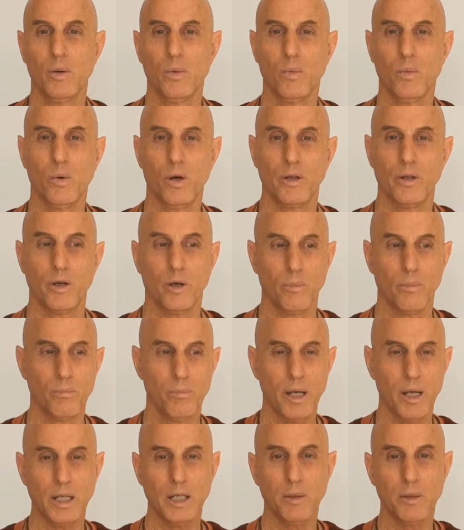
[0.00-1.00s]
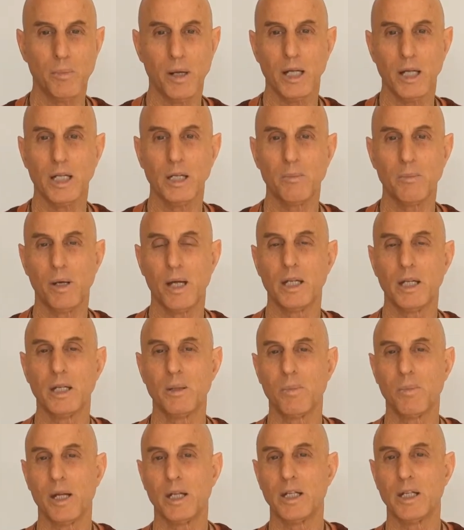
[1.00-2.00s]
where there are many, many, many,
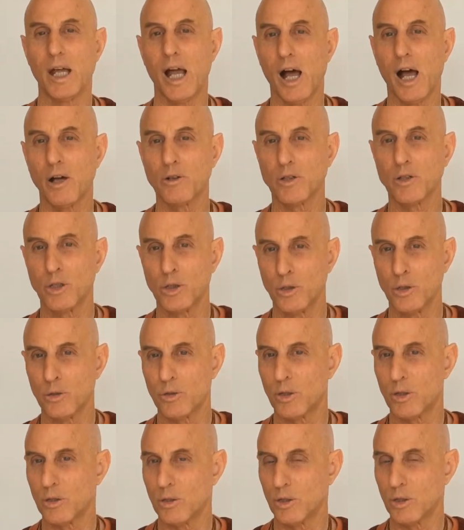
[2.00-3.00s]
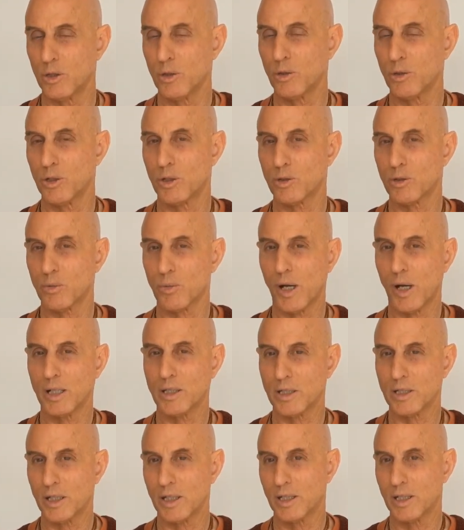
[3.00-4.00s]
many housing units
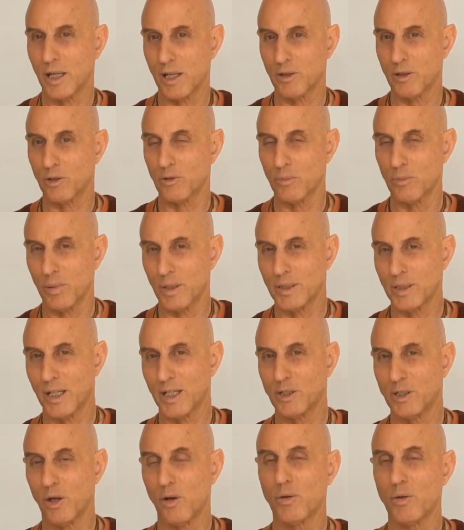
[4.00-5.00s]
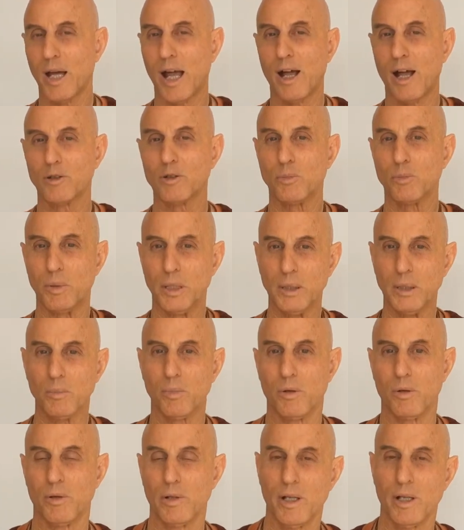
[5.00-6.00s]
right together, but they don't house
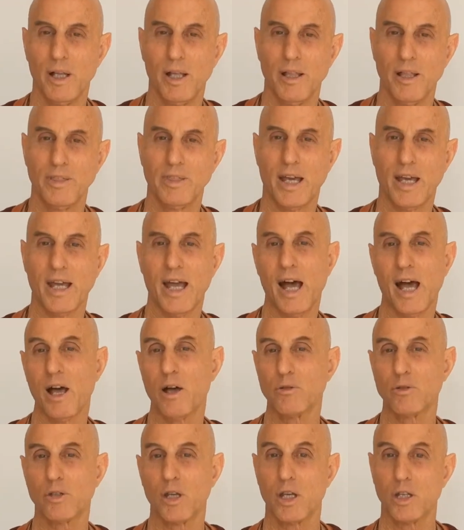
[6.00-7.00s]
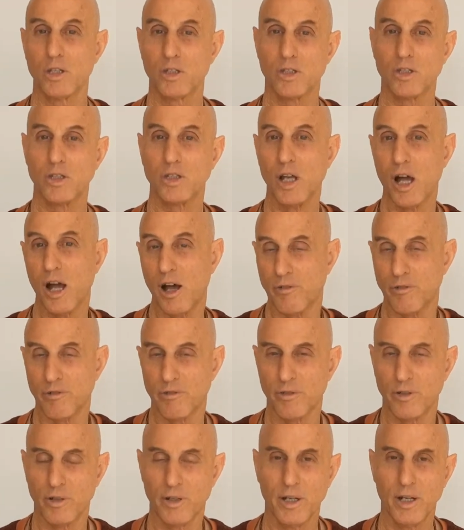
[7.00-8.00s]
people. They house
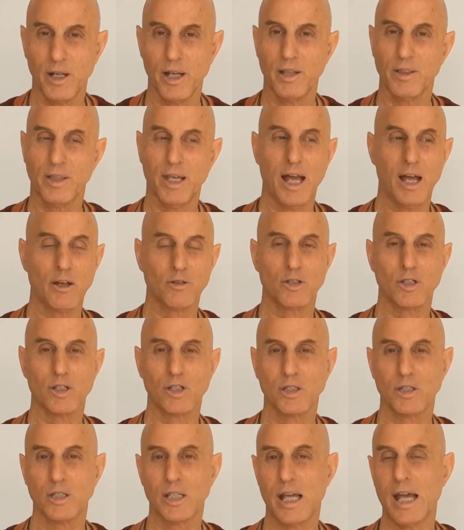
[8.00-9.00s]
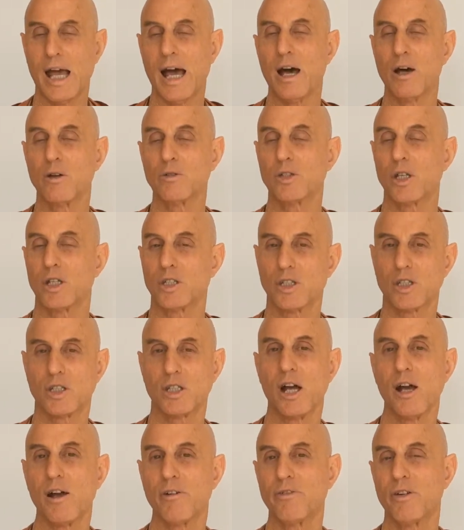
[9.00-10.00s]
stuff. They house, they house
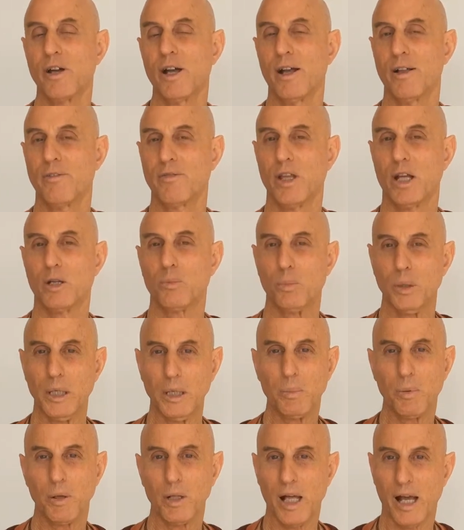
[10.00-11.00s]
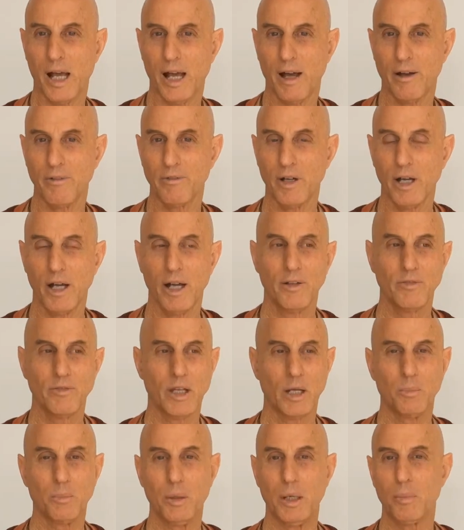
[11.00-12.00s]
stuff that people have
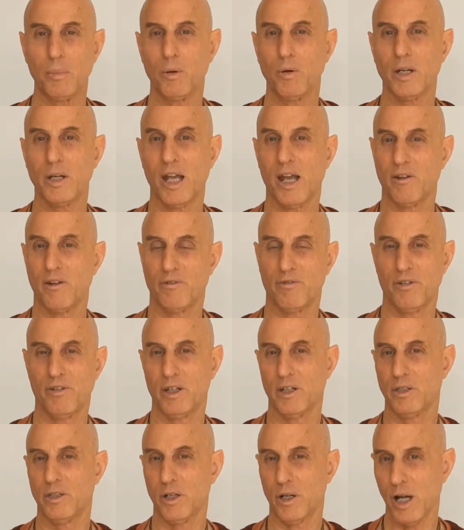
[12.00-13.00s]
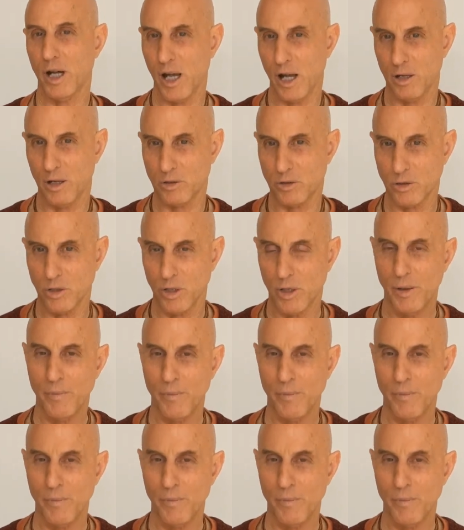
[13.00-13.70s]
that people can't fit in their house